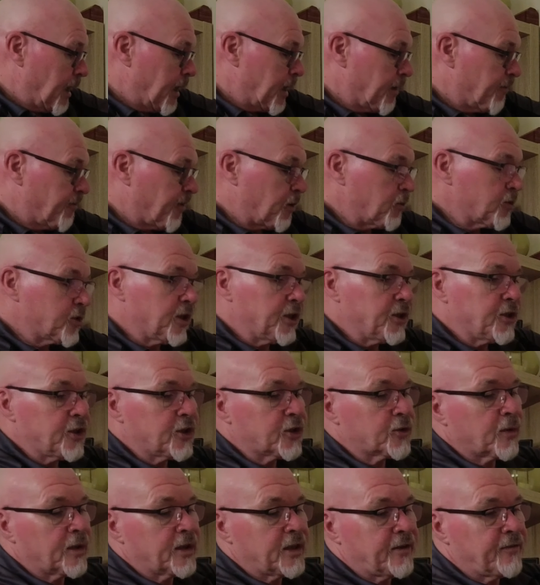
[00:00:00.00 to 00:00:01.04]
The voltage is
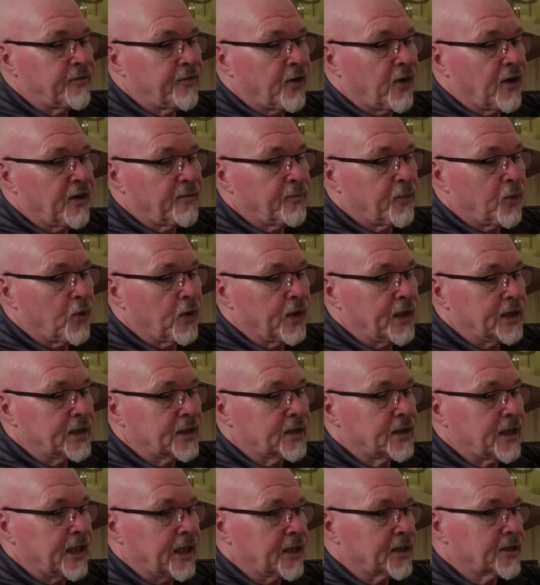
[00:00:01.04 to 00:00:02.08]

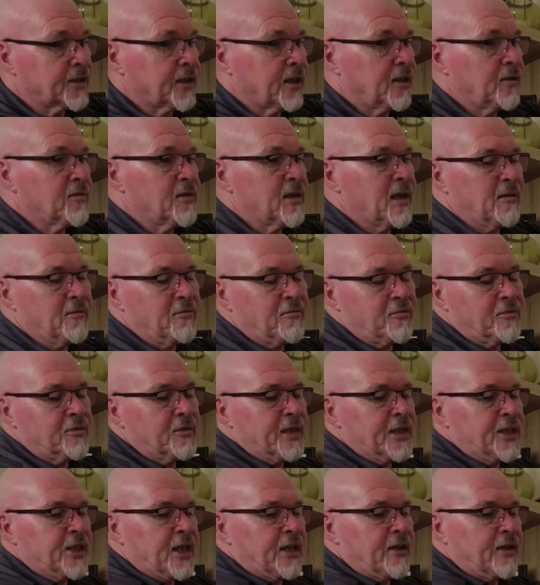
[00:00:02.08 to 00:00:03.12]
25.6, so yeah,
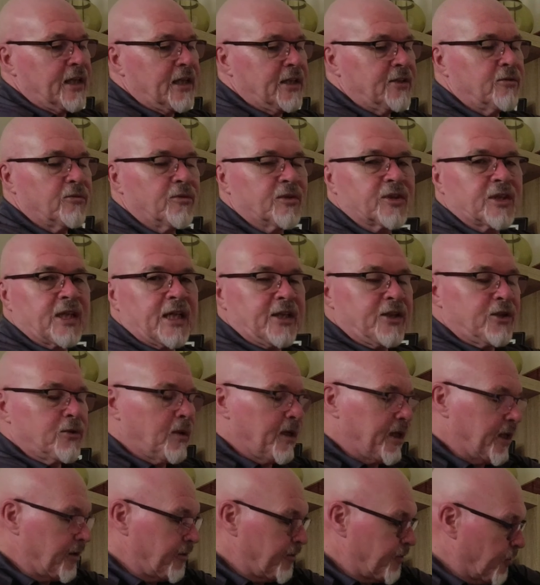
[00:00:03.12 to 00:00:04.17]
we generally sort of say
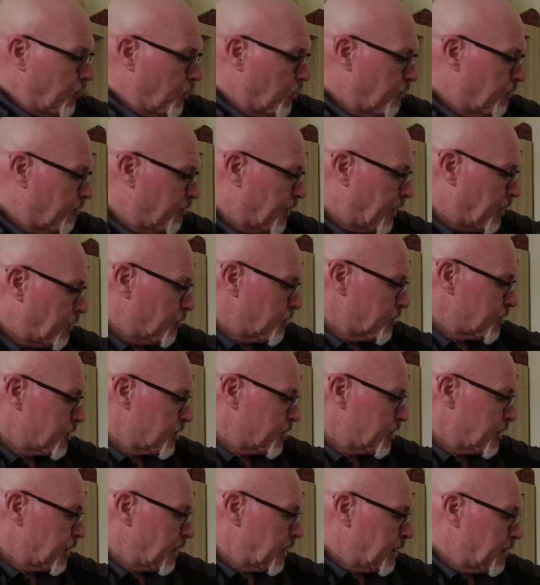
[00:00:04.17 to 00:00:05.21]
24
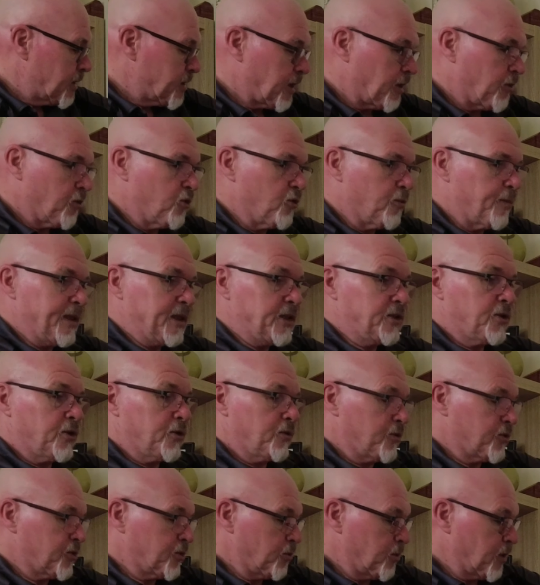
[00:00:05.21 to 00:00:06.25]
volts. So it would be
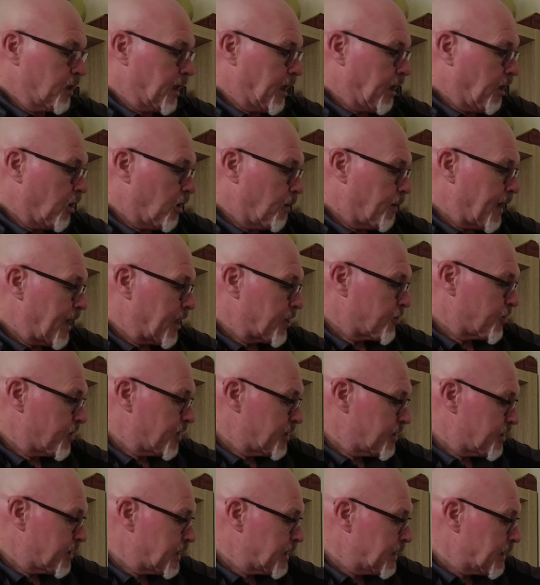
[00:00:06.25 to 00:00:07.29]
two sort of car
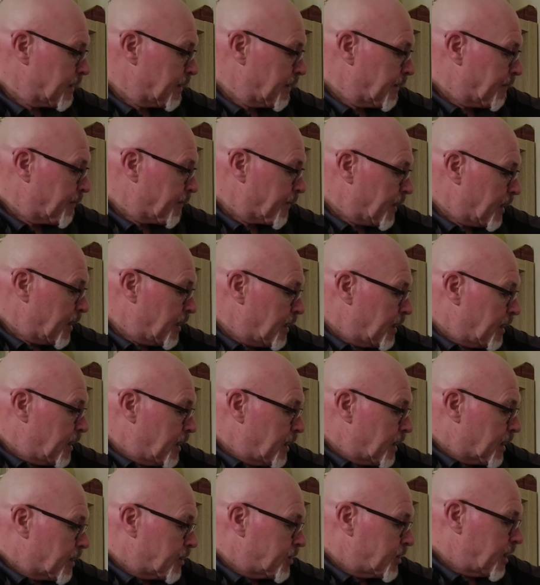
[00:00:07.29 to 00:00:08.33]
batteries.
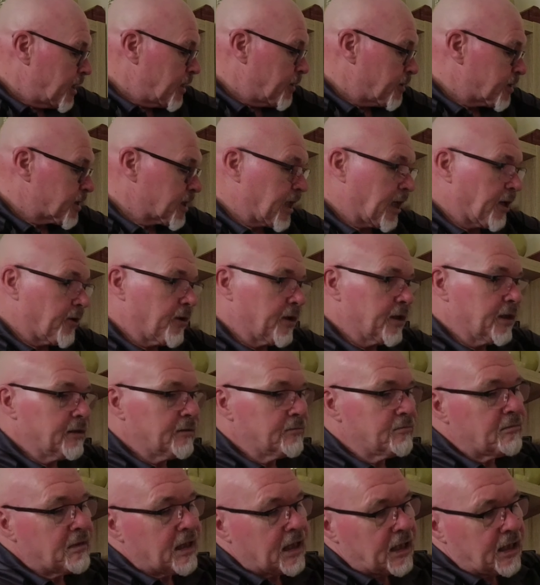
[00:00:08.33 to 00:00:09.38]
Continuous current,
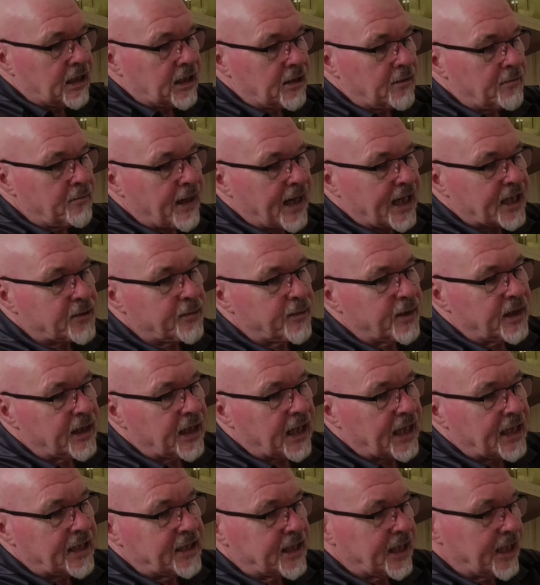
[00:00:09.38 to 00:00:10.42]
maximum
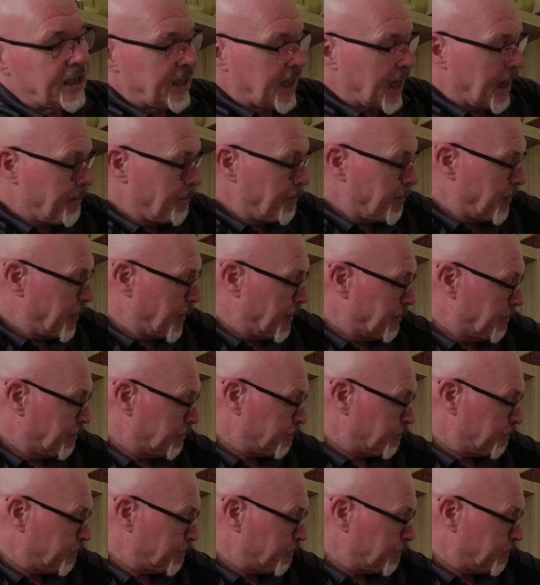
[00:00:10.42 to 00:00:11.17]
18 amp.